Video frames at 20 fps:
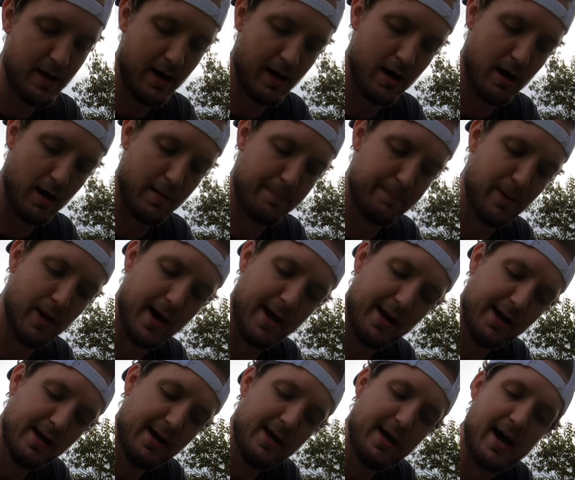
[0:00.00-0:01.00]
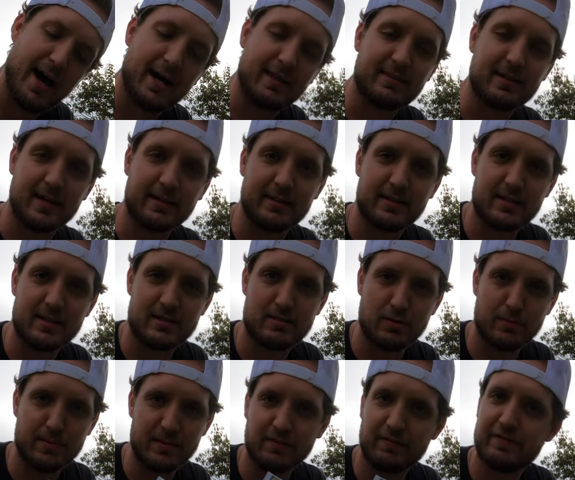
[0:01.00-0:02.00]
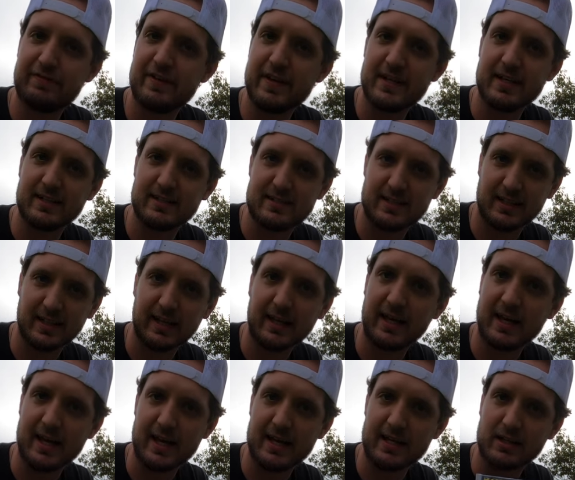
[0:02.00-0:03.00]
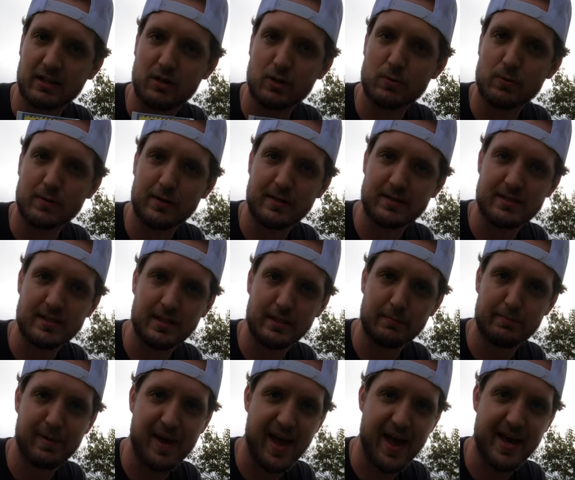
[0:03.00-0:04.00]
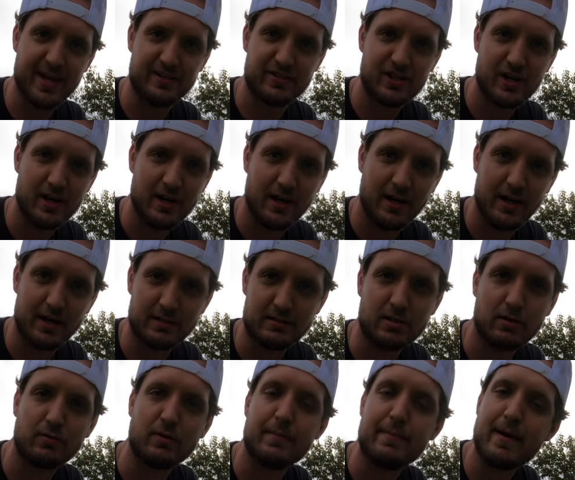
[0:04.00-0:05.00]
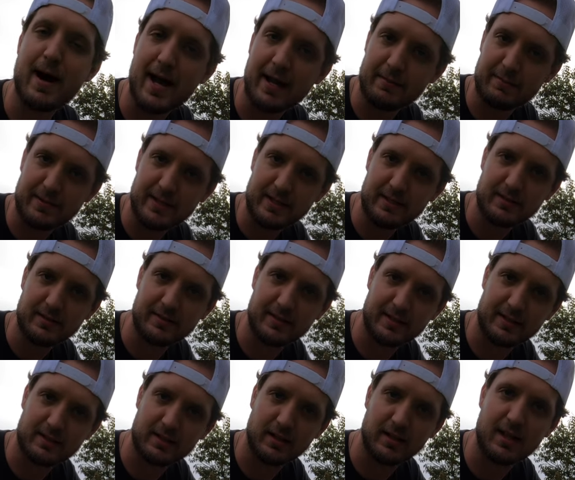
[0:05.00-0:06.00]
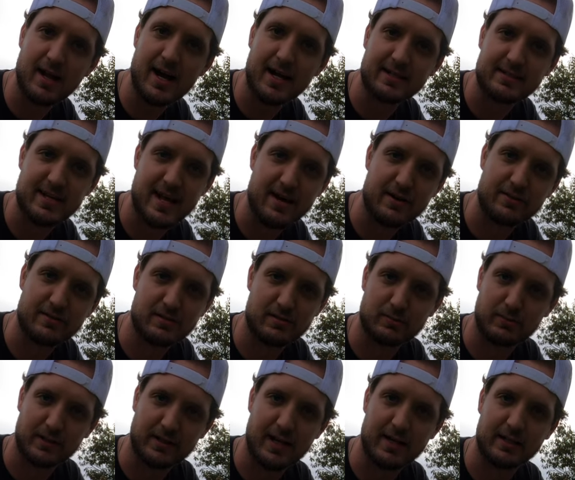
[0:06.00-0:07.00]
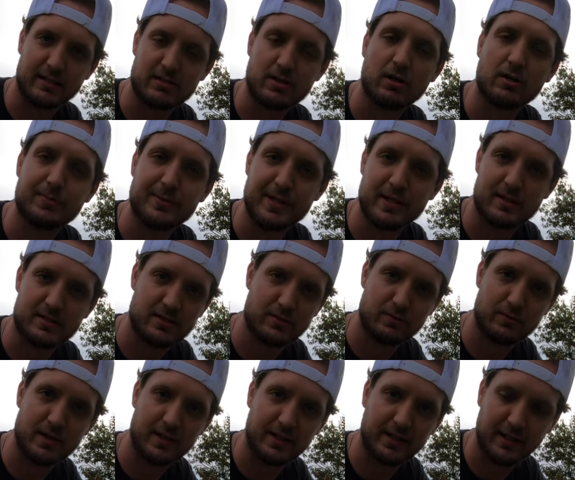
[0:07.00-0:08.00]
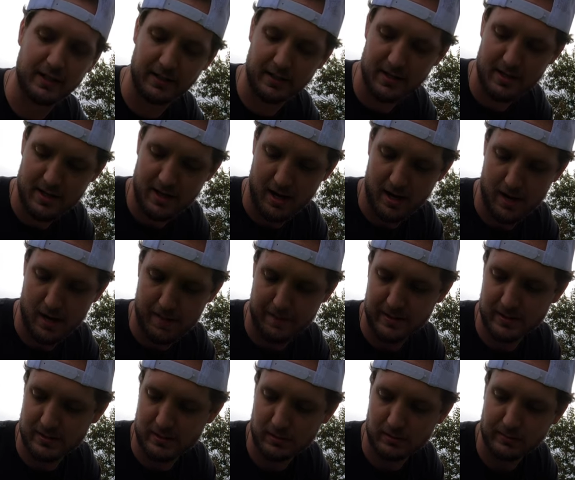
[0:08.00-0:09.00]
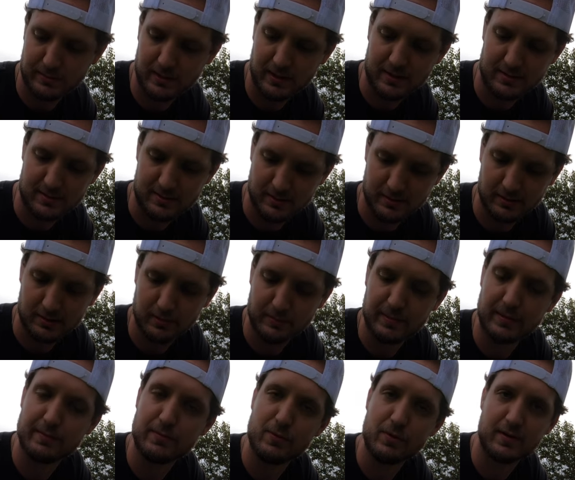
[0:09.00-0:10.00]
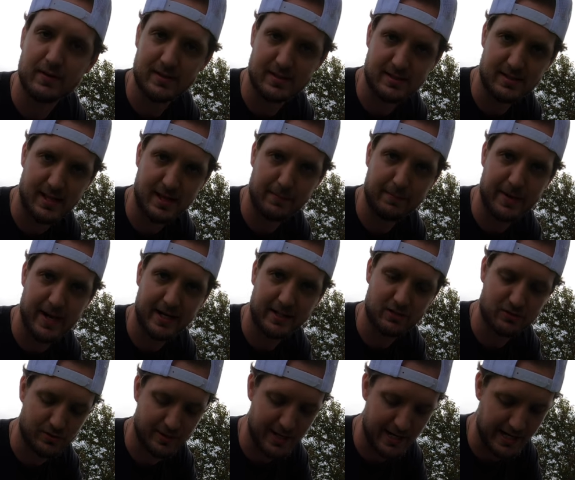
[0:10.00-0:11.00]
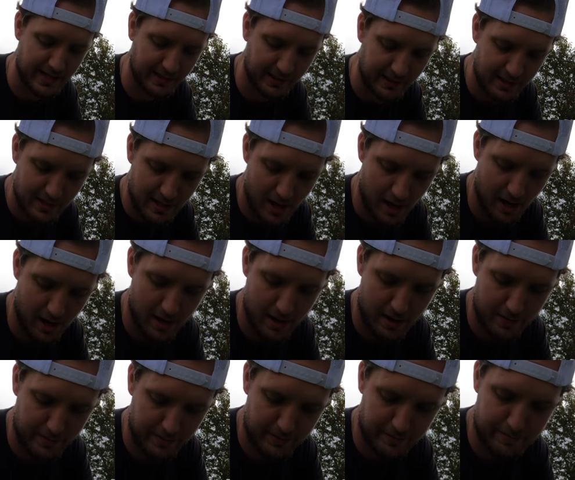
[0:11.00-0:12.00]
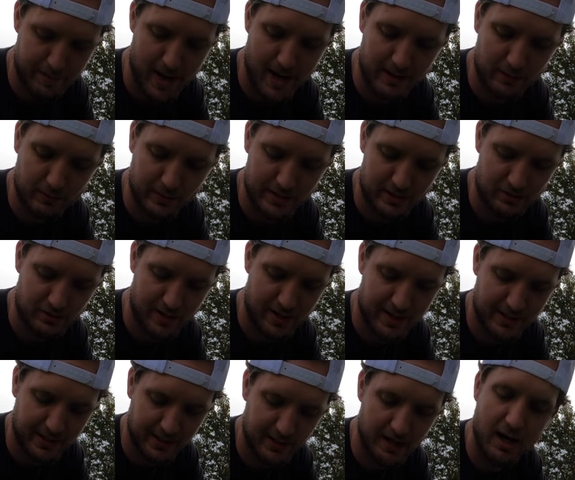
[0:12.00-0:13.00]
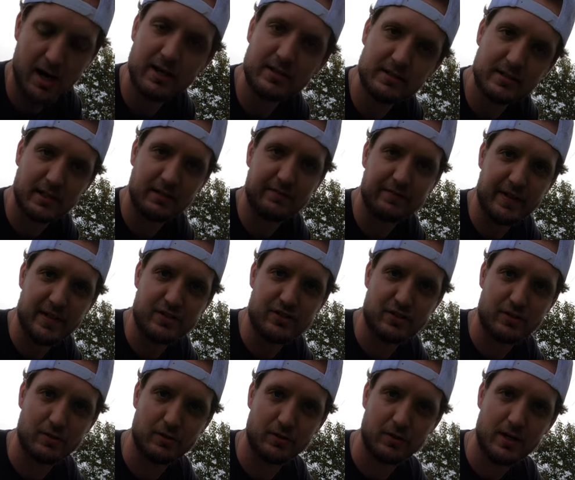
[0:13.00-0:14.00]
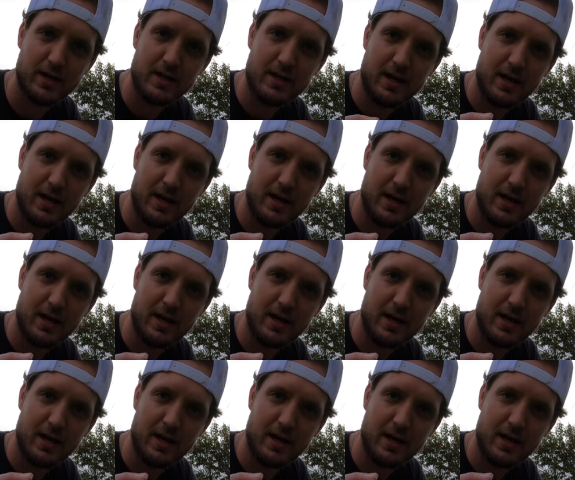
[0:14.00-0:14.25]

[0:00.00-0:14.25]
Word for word: But I thought that this would be fitting to get a quarantine patch to remind me that the lockdowns is what kind of turned me on to rucking and turned me on to a little bit more of the sandbag training and bodyweight training and unconventional